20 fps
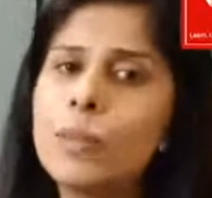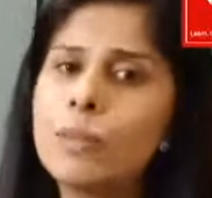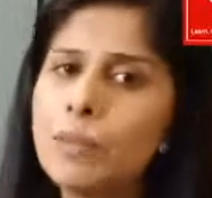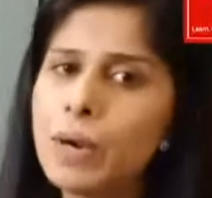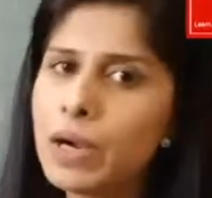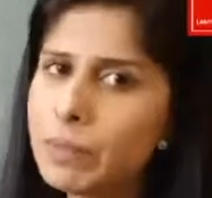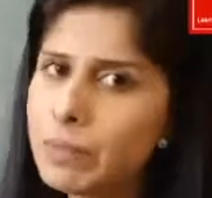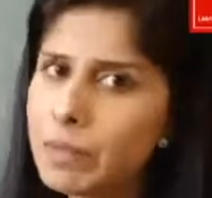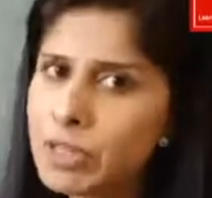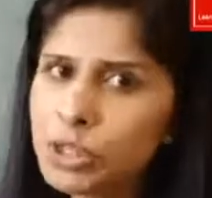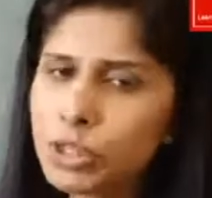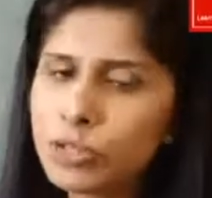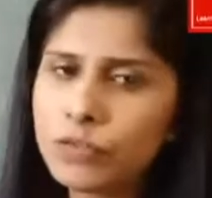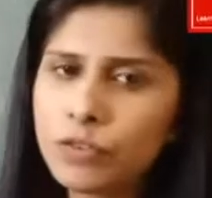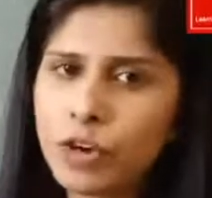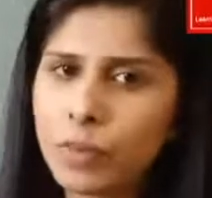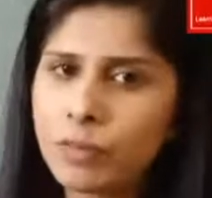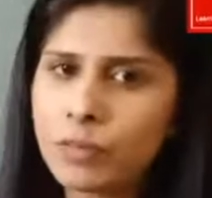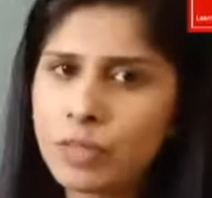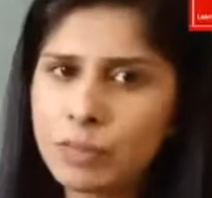permission
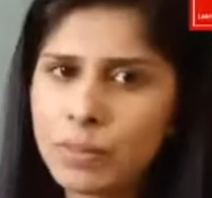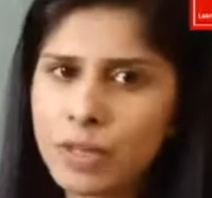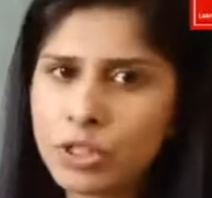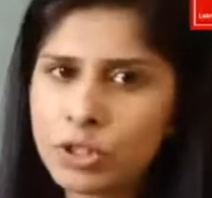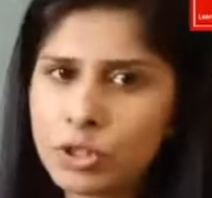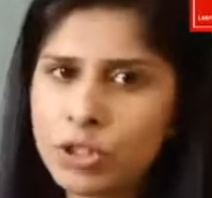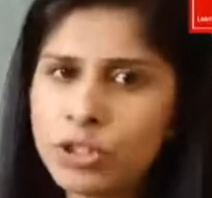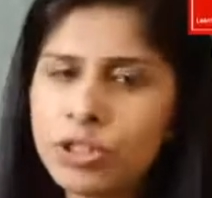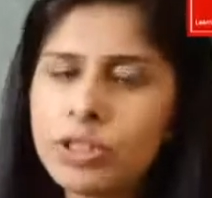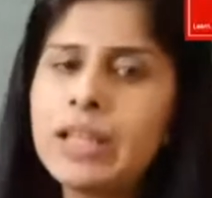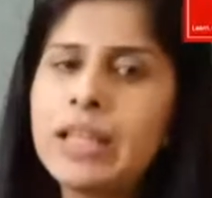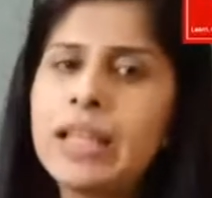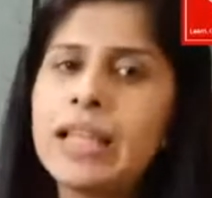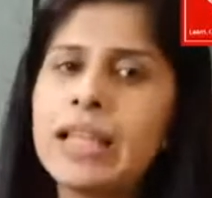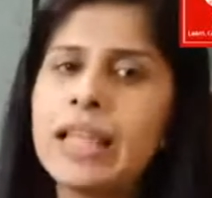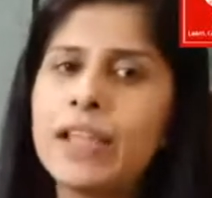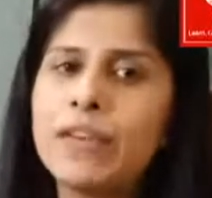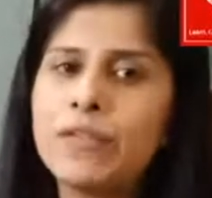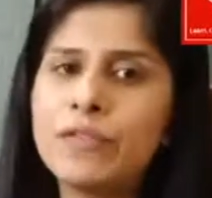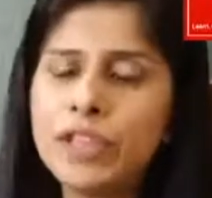from the patient
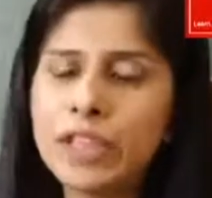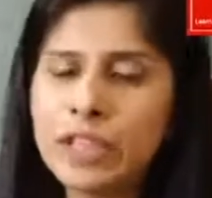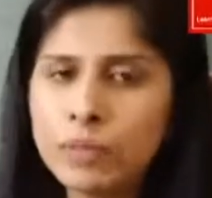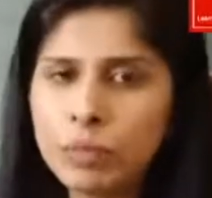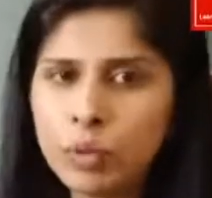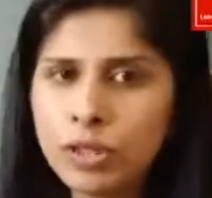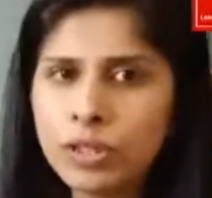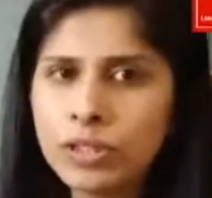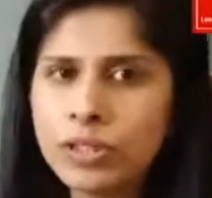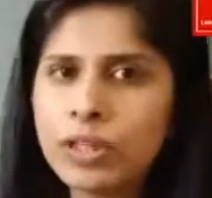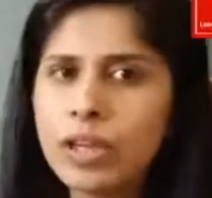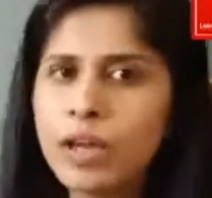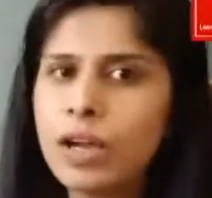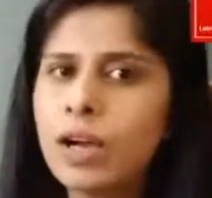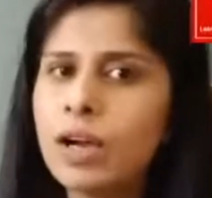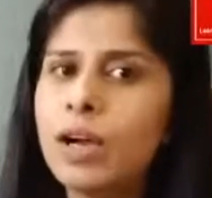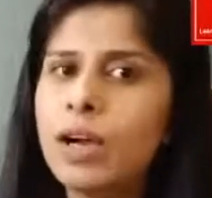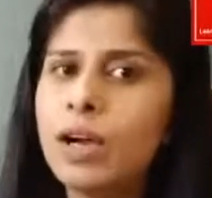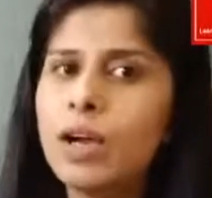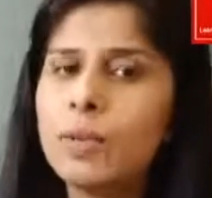if he would
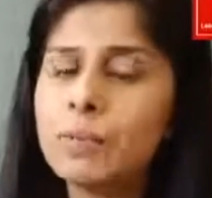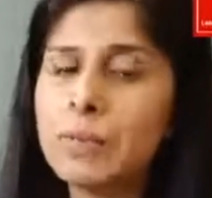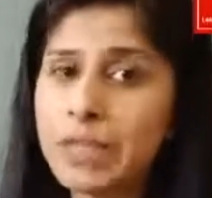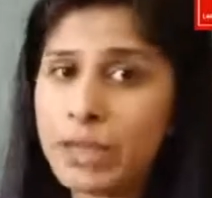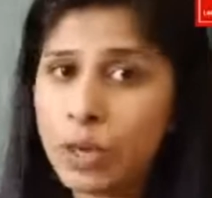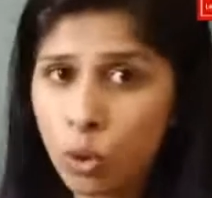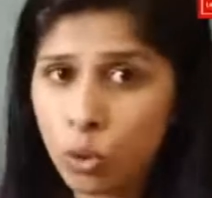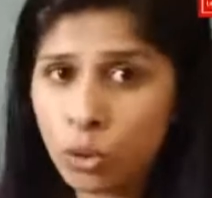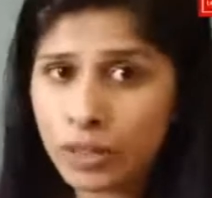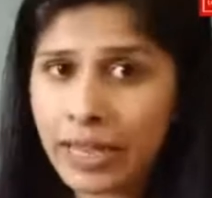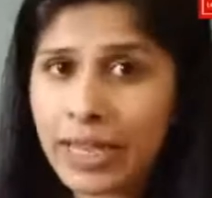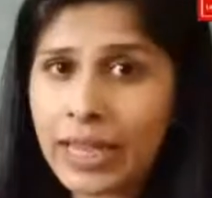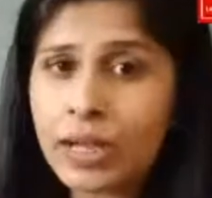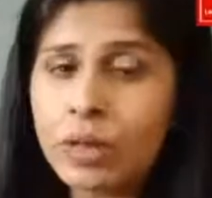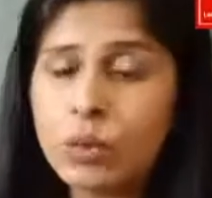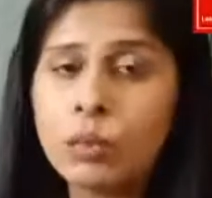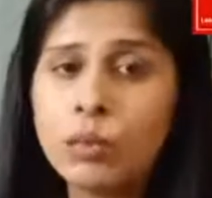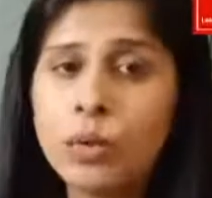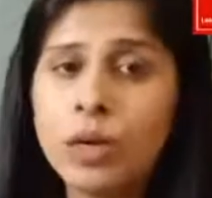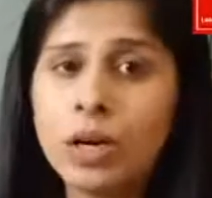be okay
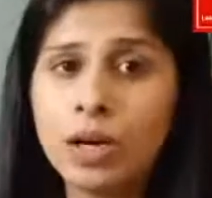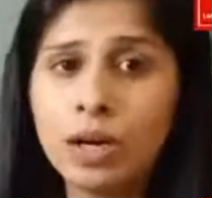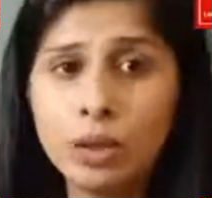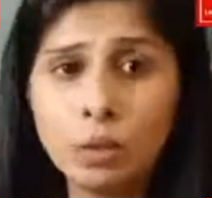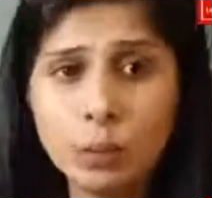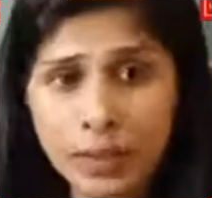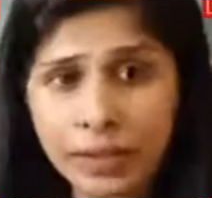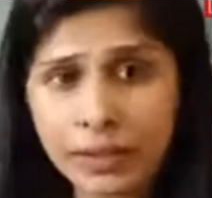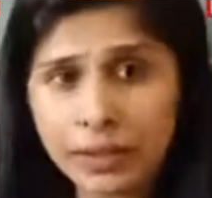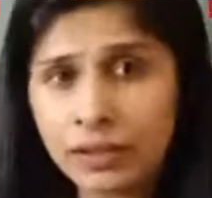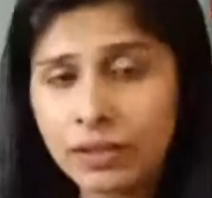with